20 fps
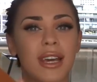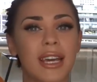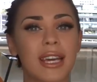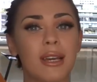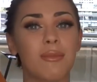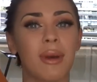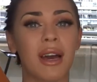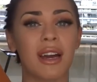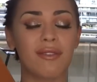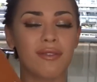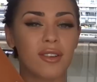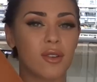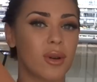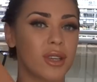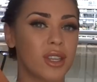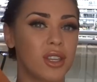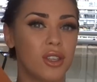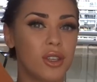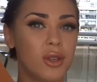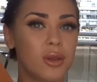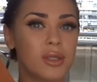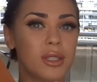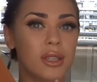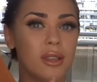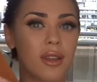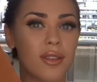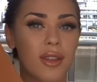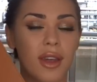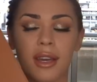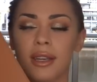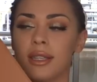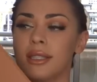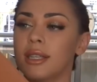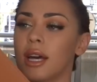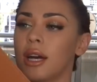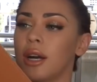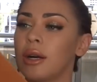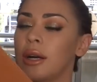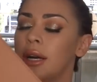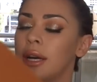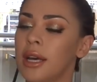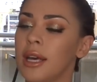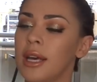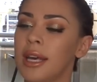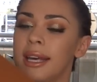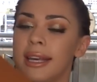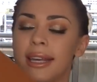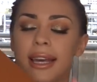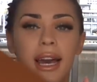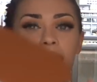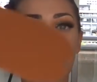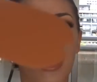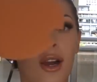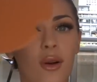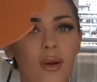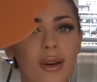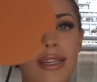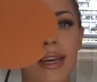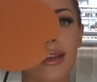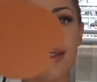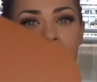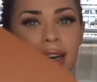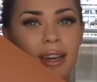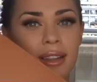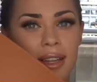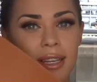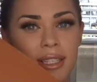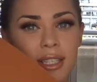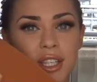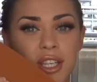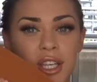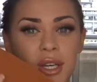heat mat for when you're using the thing, so yeah, I quite like that. That's